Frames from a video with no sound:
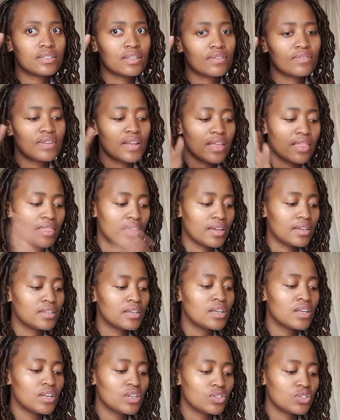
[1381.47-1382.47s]
stuff like that.
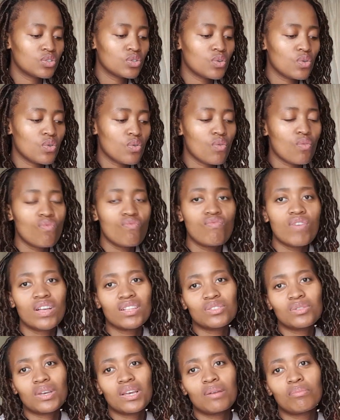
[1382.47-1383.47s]
So
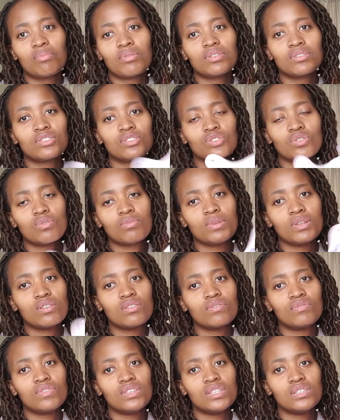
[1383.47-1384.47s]
that's why I bought so many
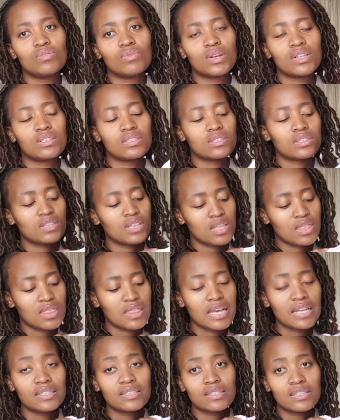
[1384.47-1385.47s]
of these ones, and
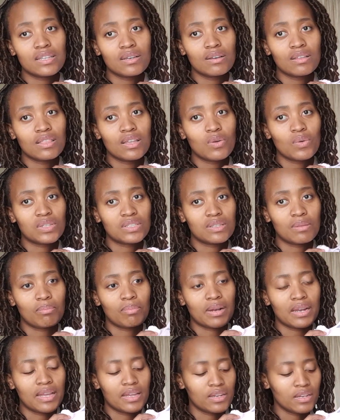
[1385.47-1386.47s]
that was the
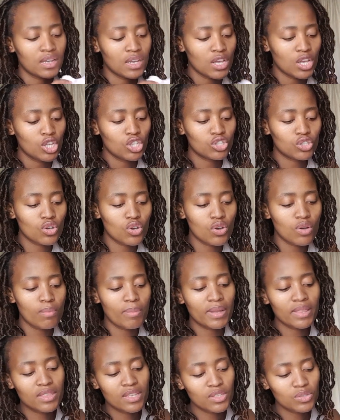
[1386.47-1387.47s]
plan. So,
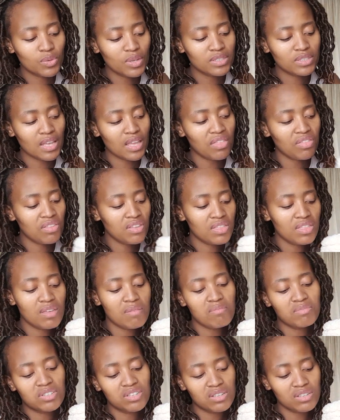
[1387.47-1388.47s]
but these ones, I think
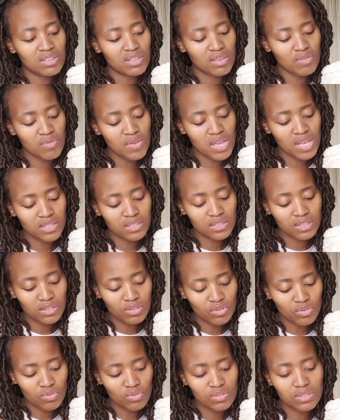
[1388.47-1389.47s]
we can still
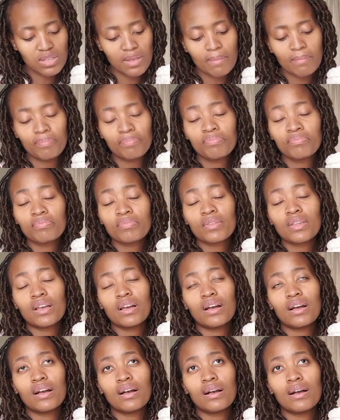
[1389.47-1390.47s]
use them
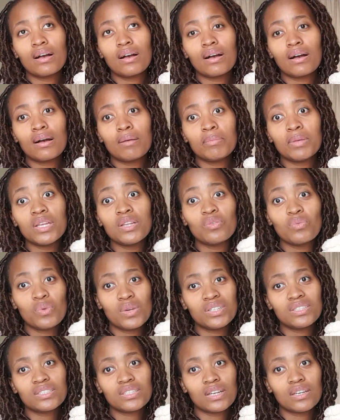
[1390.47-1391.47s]
in
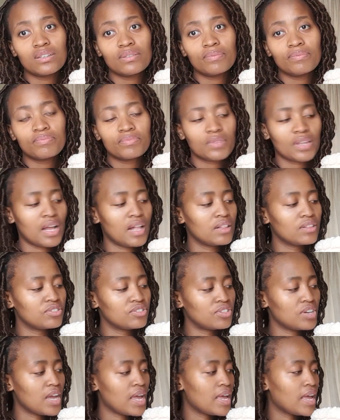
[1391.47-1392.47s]
winter.
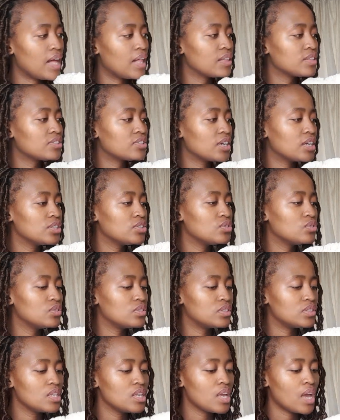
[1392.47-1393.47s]
I'll try to
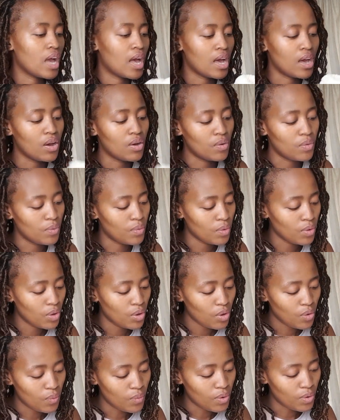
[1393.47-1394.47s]
see how
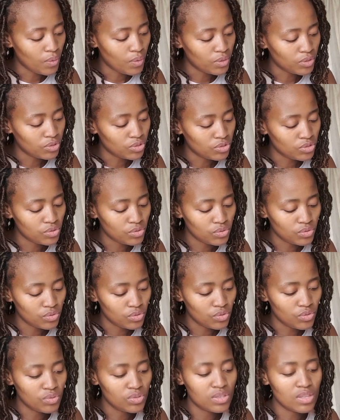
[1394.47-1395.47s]
we're going to
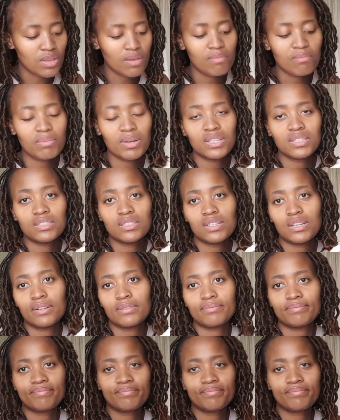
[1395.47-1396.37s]
use them. But yeah,